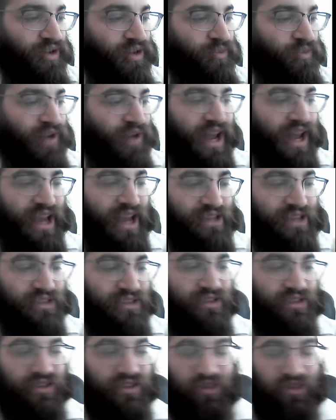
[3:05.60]
were
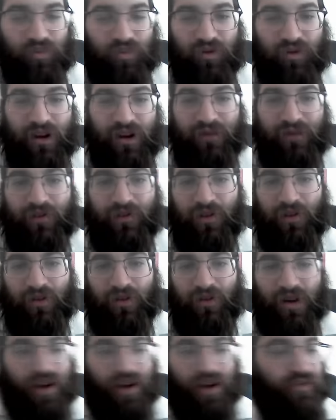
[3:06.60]
anxiously praying for the
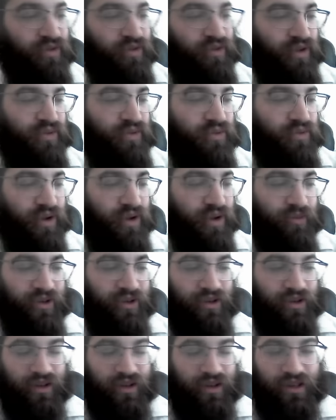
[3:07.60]
recovery of the
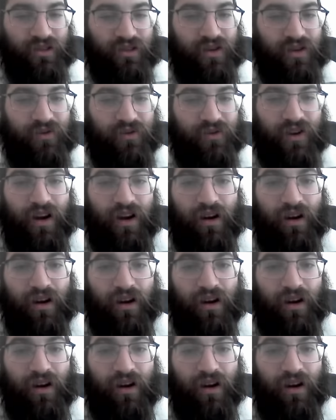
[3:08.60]
Rebbe. He suffered a